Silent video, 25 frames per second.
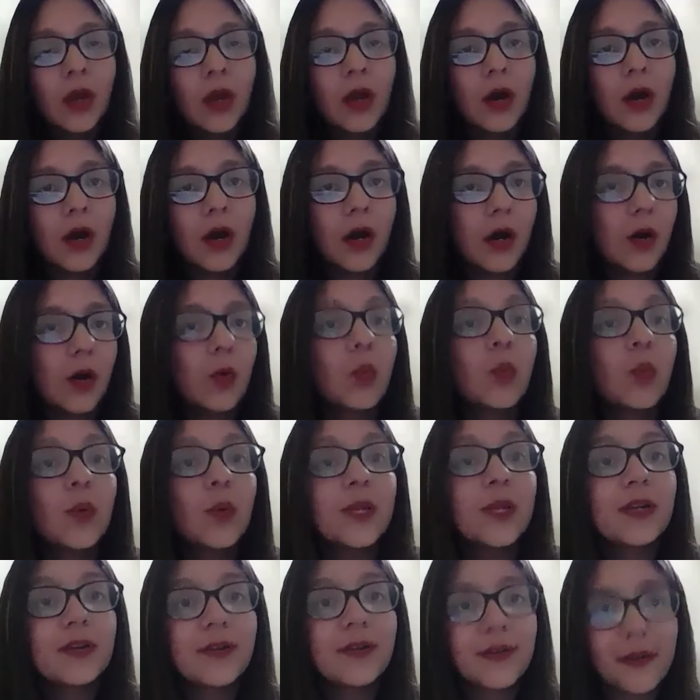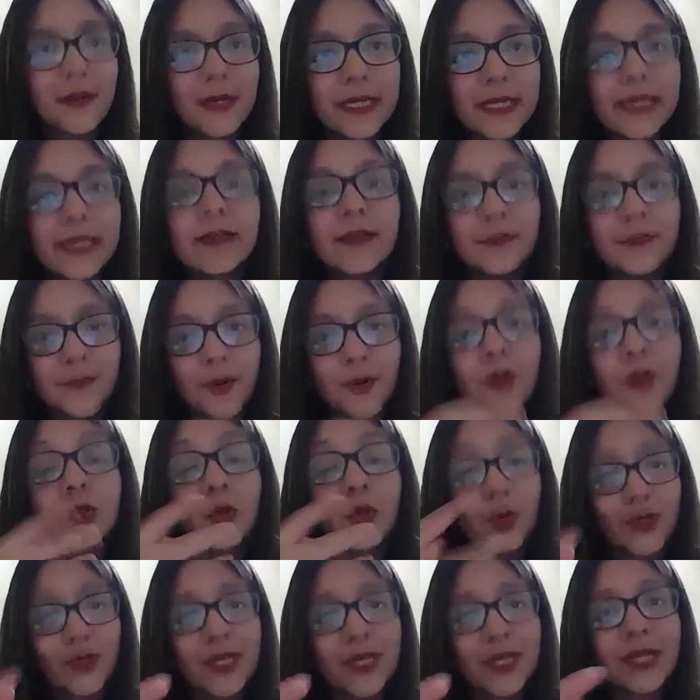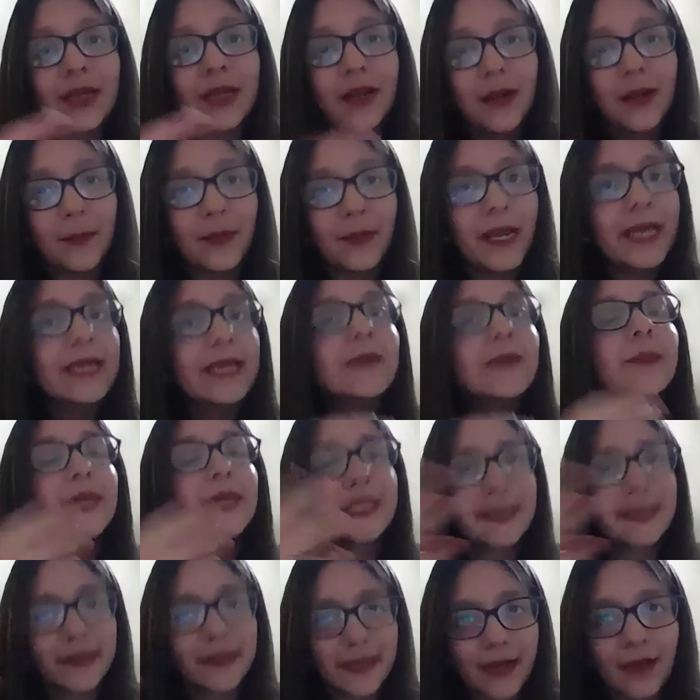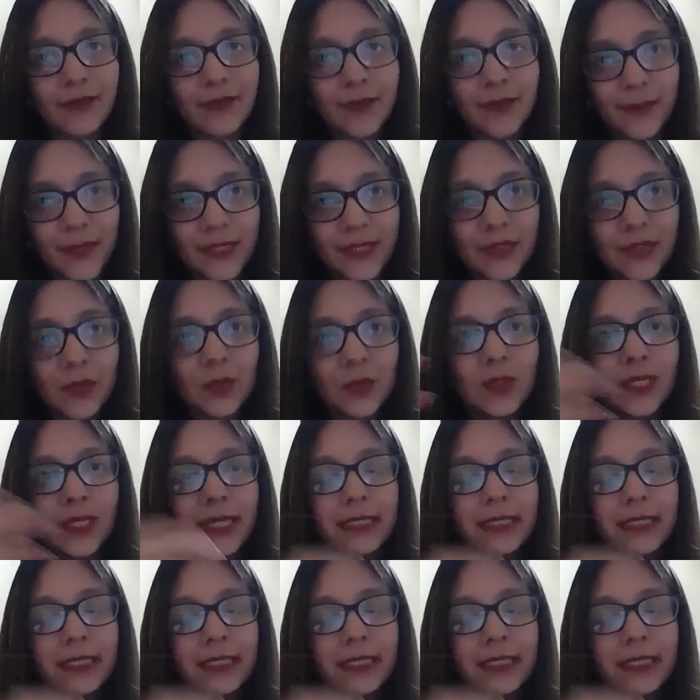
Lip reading: will really, for those that are applying immediately after med school,